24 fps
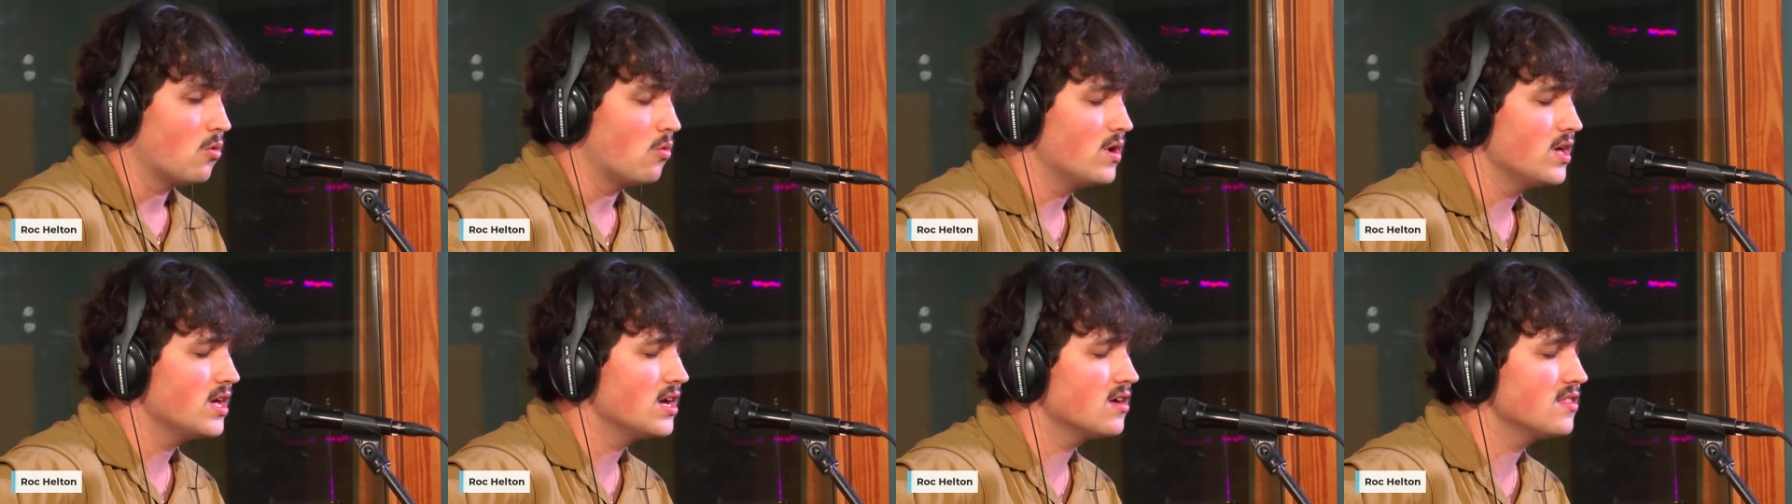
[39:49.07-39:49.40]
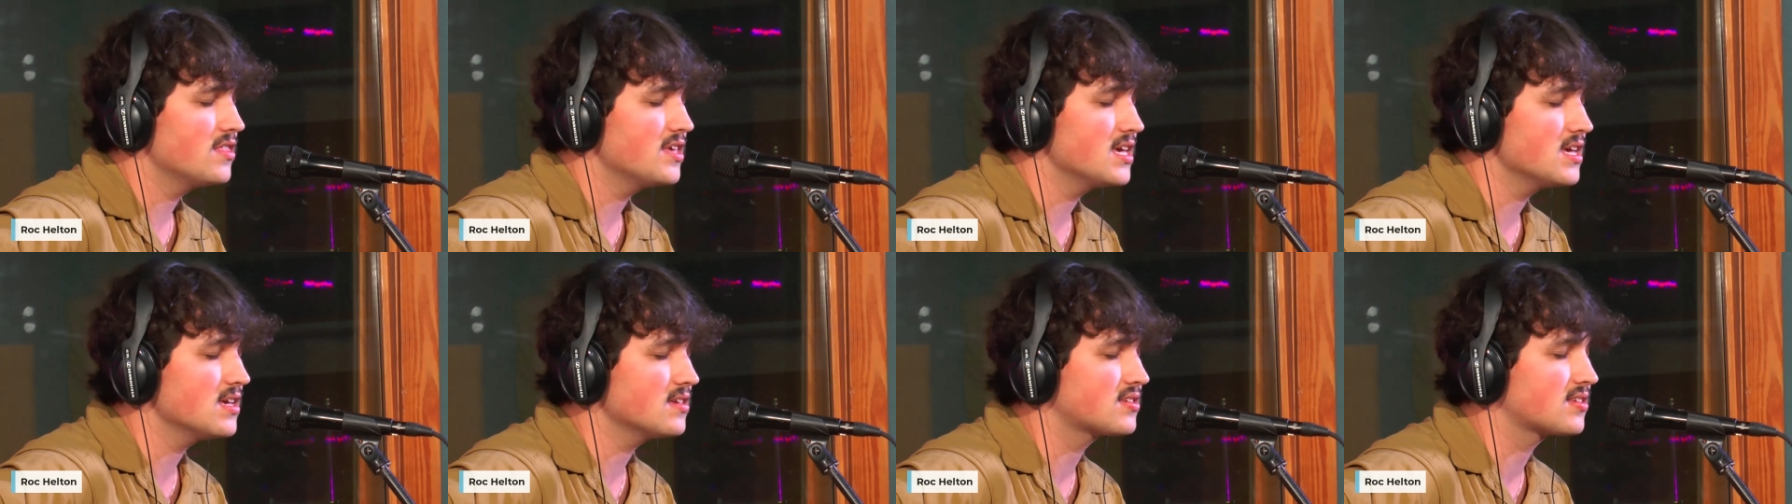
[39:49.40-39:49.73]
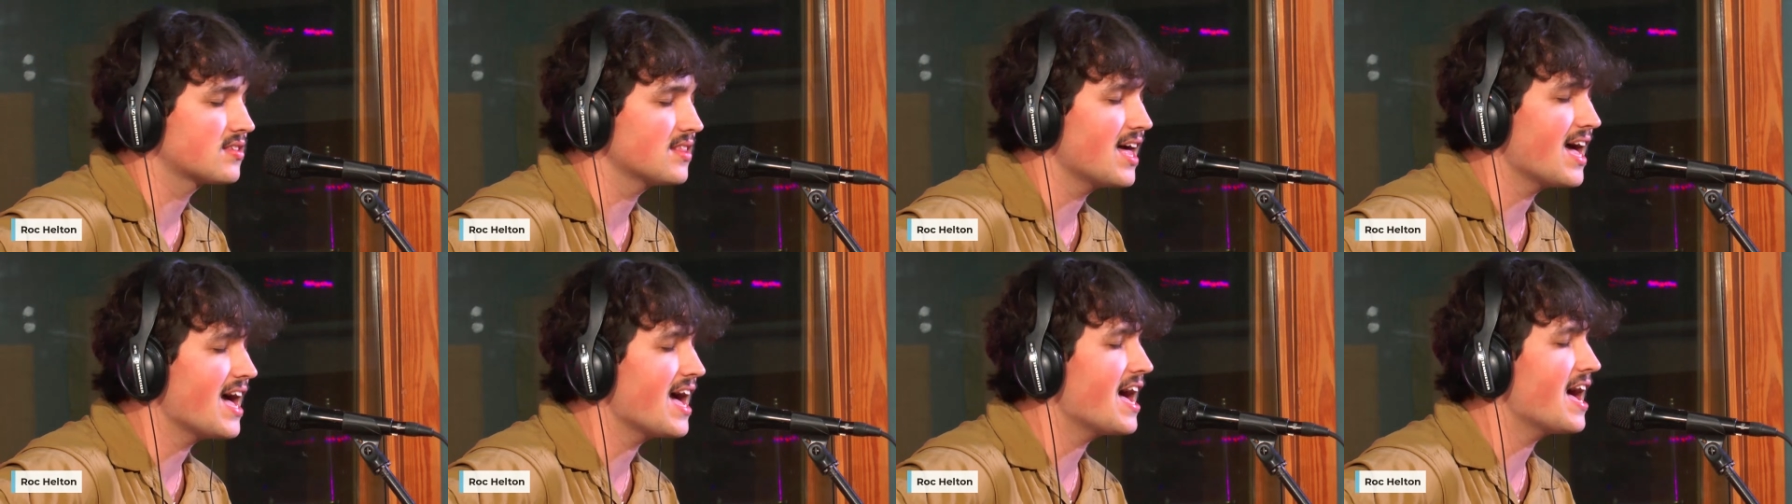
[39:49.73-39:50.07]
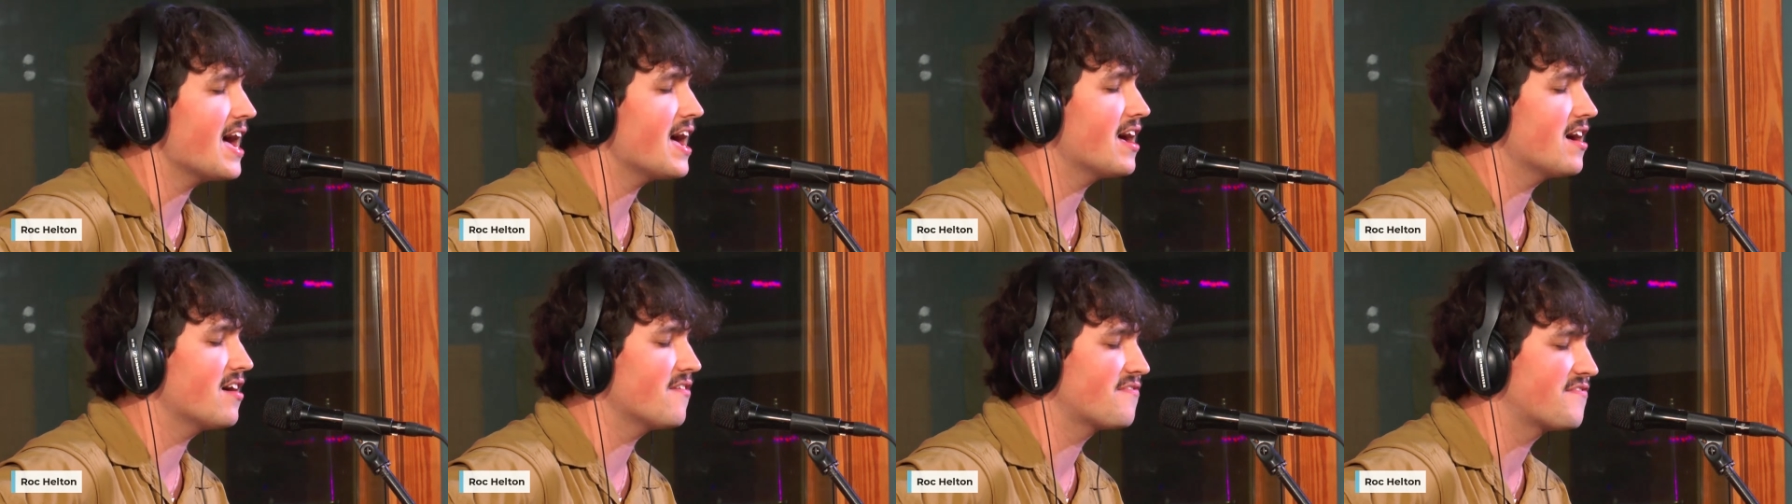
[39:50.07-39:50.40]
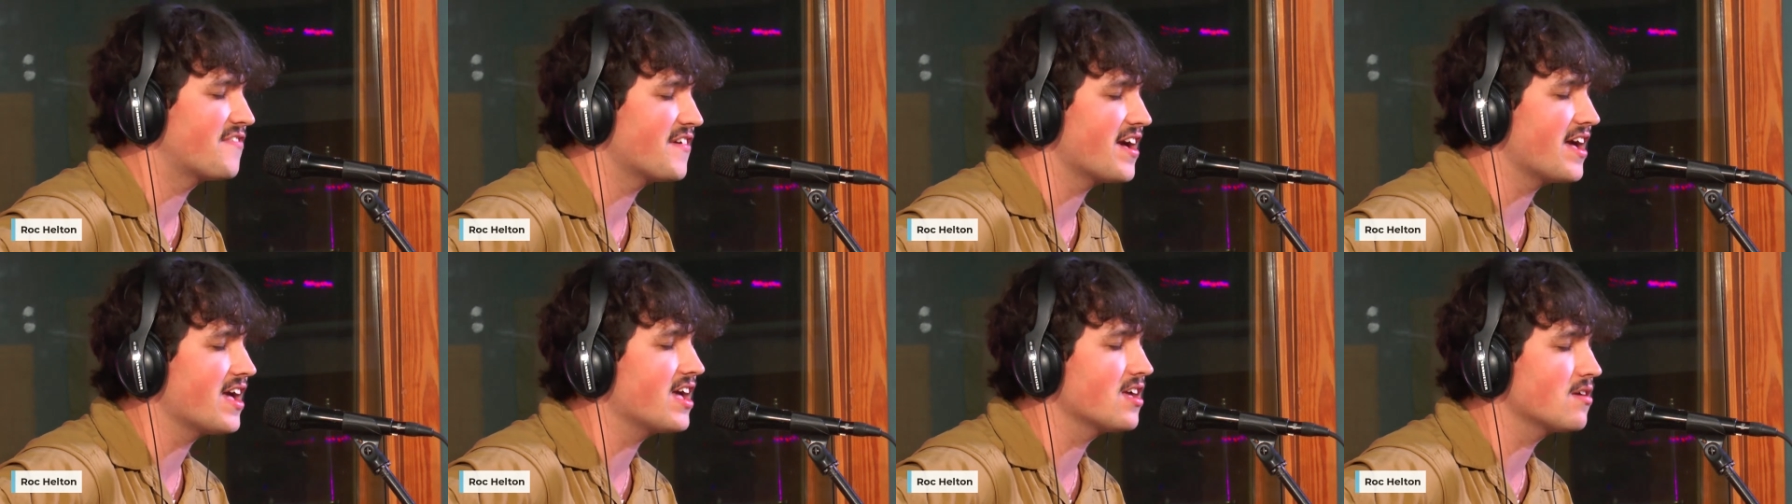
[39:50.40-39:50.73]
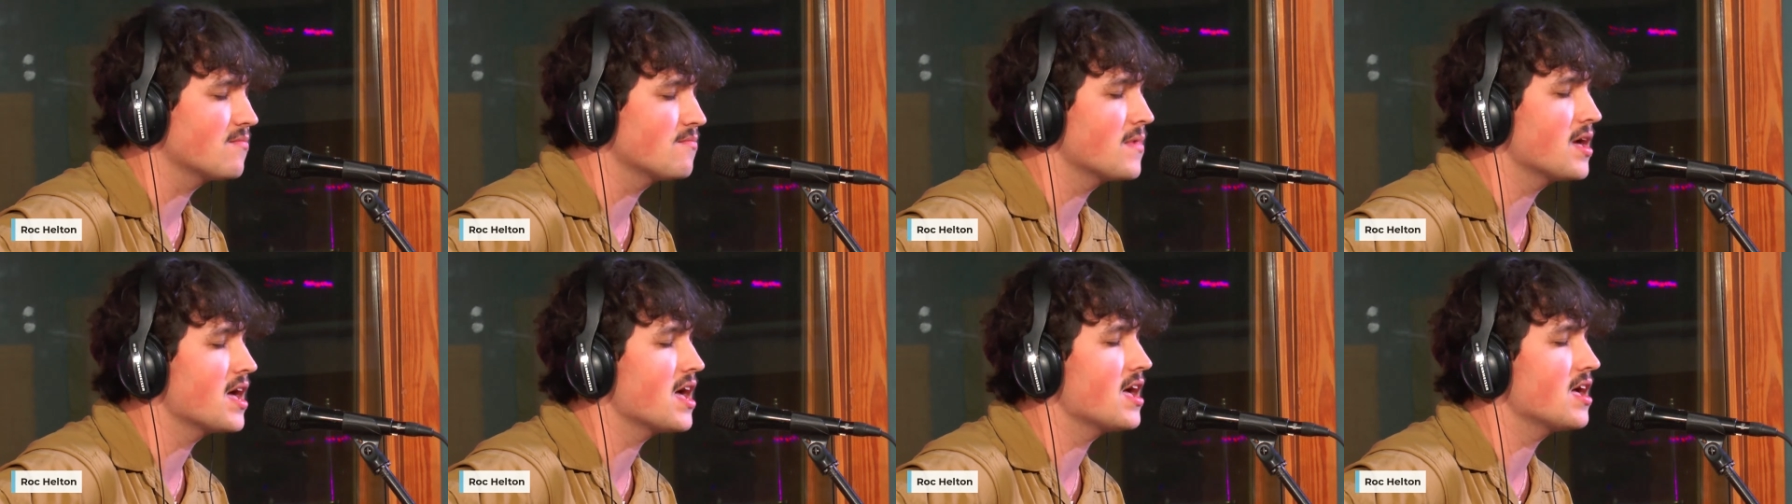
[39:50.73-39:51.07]
Well, this life
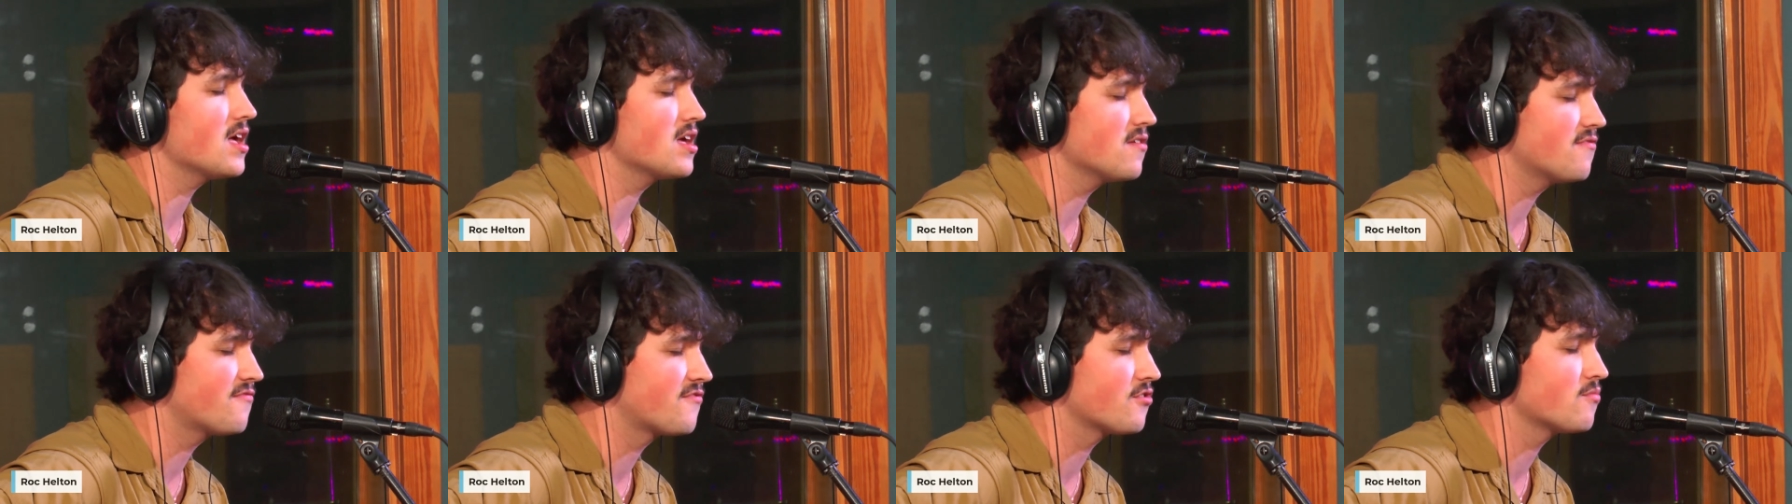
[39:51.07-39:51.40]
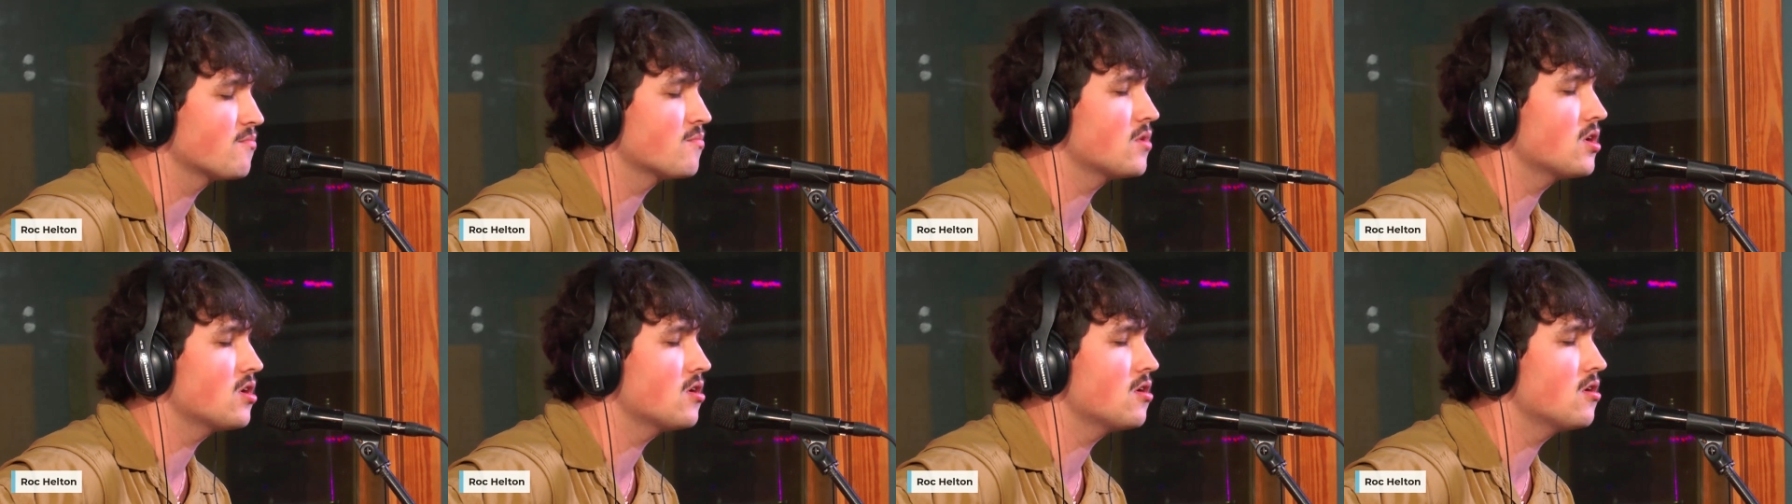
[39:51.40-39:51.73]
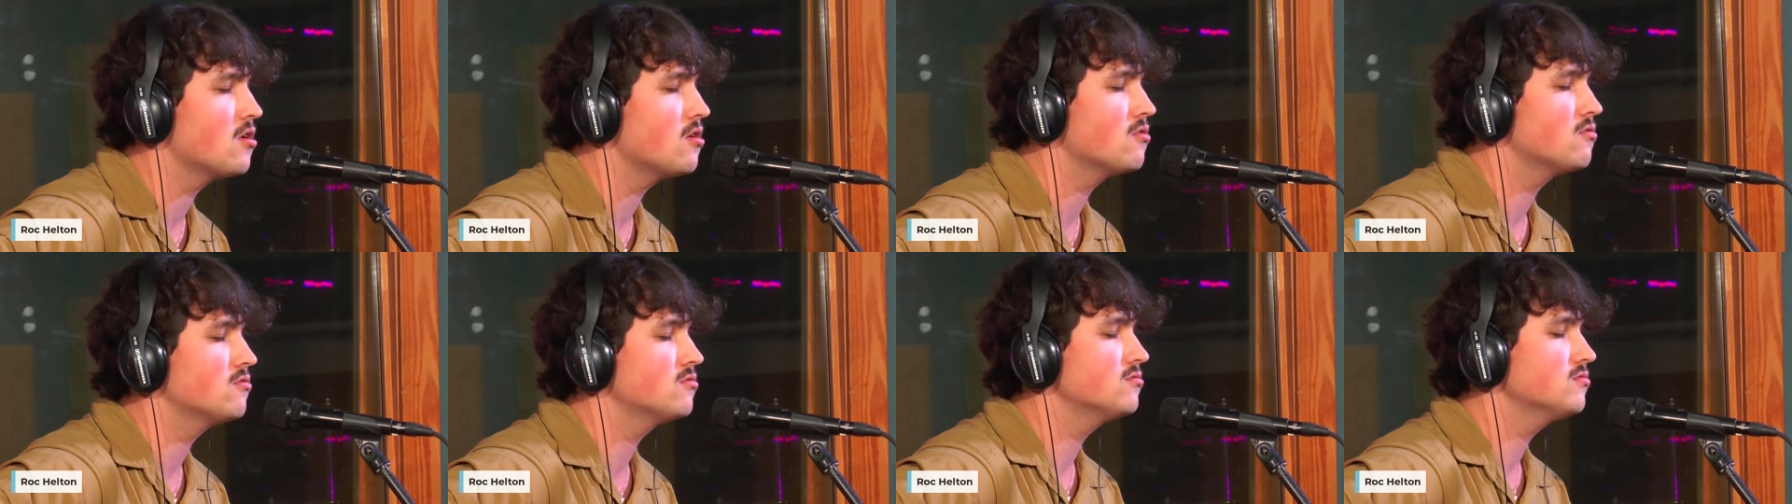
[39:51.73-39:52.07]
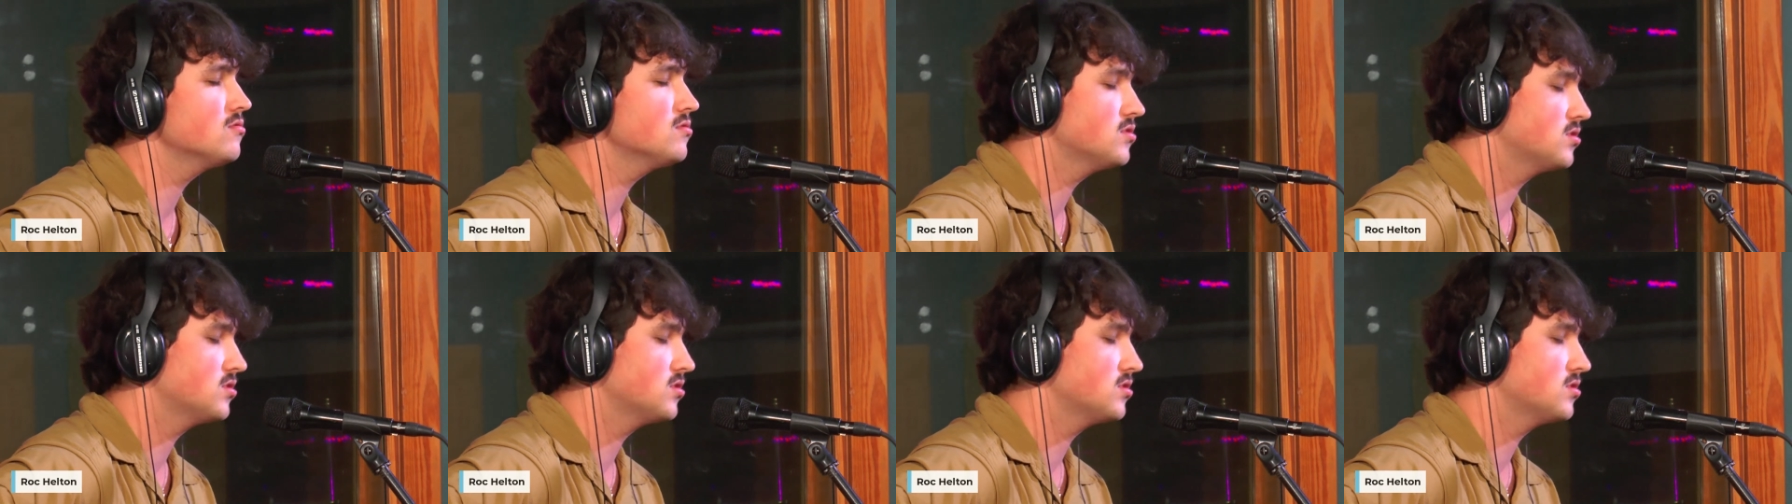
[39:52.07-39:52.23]
ain't made for most.